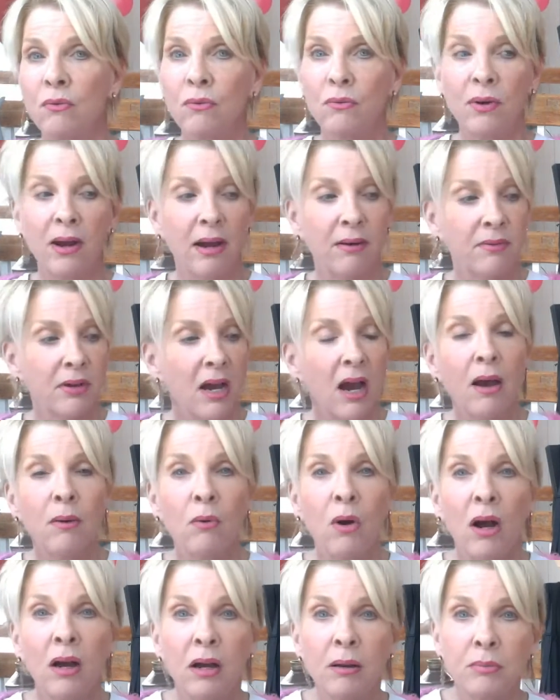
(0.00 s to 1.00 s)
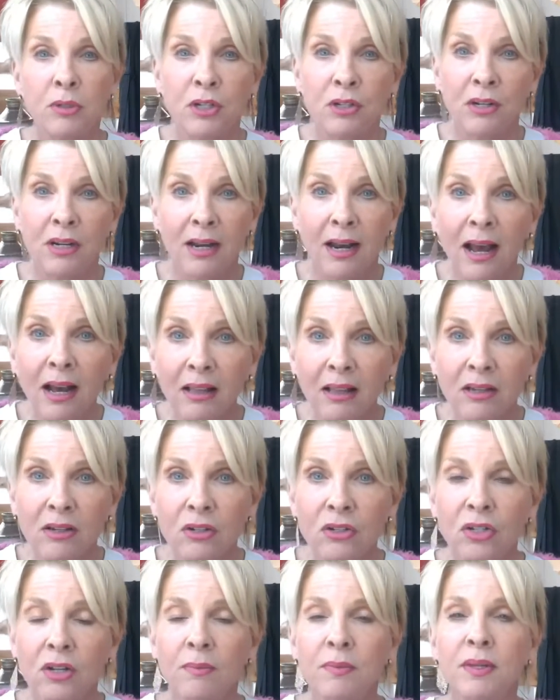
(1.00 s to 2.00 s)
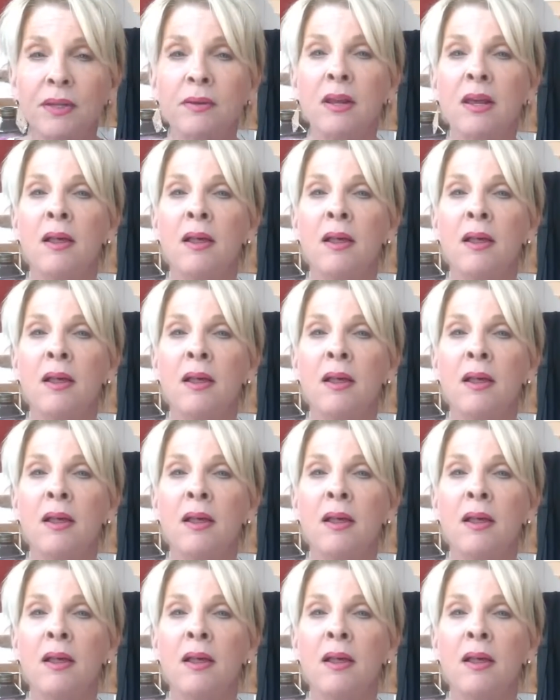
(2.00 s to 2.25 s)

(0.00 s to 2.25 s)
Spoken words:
have a guy walk up to you in an alley or something.